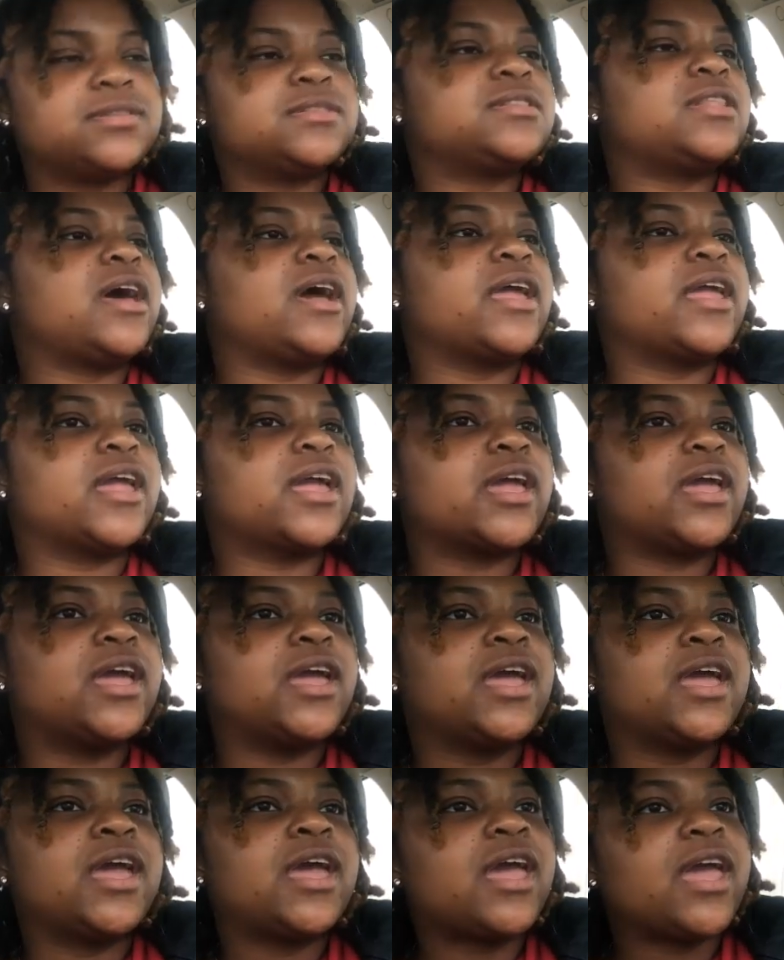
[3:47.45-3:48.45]
Like,
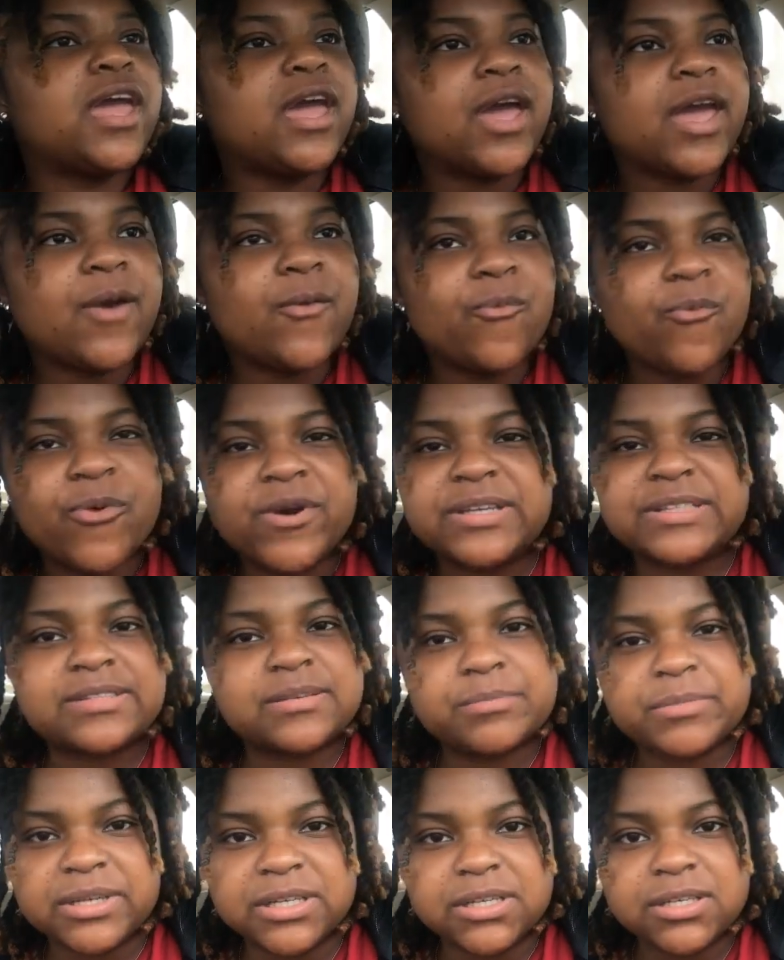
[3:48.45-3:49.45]
once
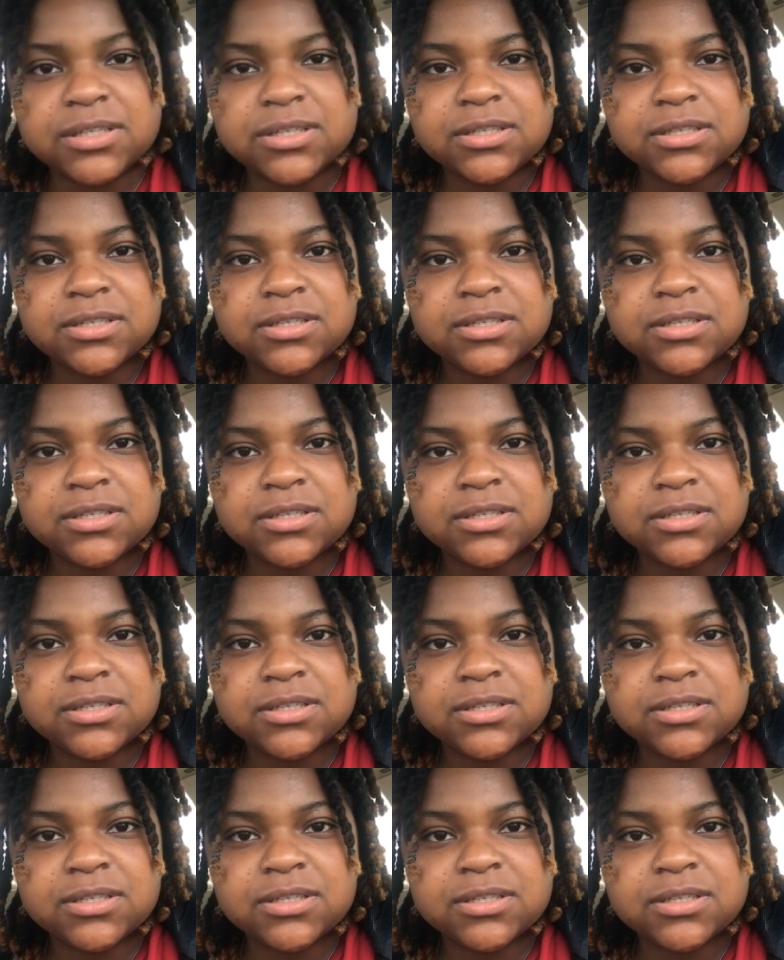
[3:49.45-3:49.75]
a month.